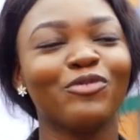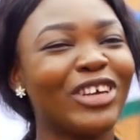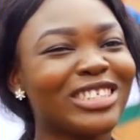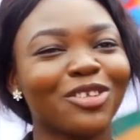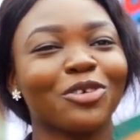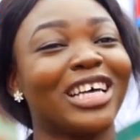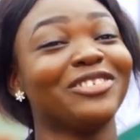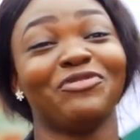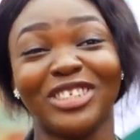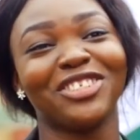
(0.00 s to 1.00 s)

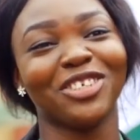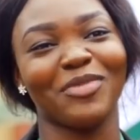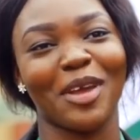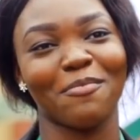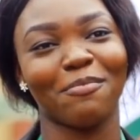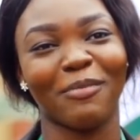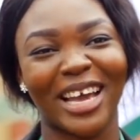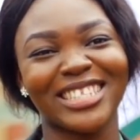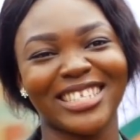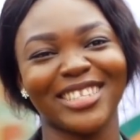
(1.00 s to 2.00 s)
ReadySetWork has really changed
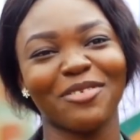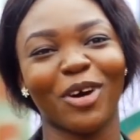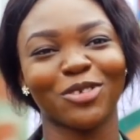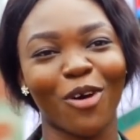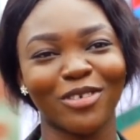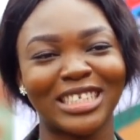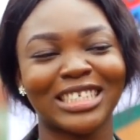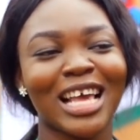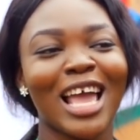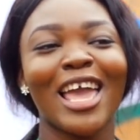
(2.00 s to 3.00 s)
my mindset about all
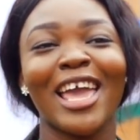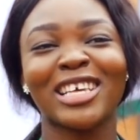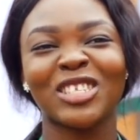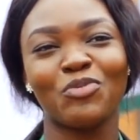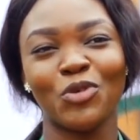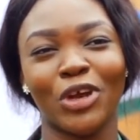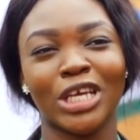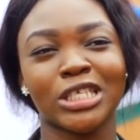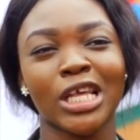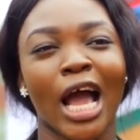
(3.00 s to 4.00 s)
this
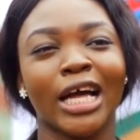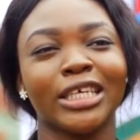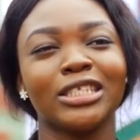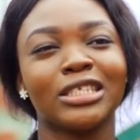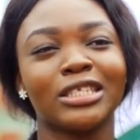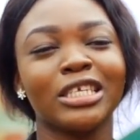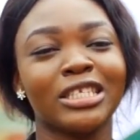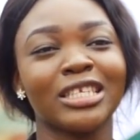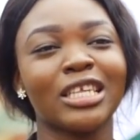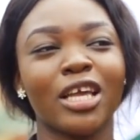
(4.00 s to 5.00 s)
experience, and then
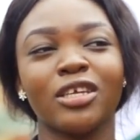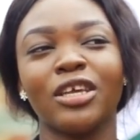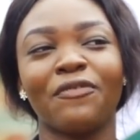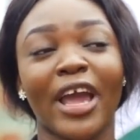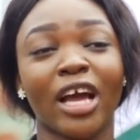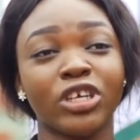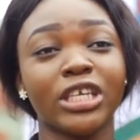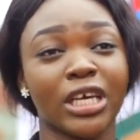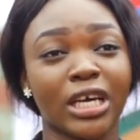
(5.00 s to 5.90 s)
if I actually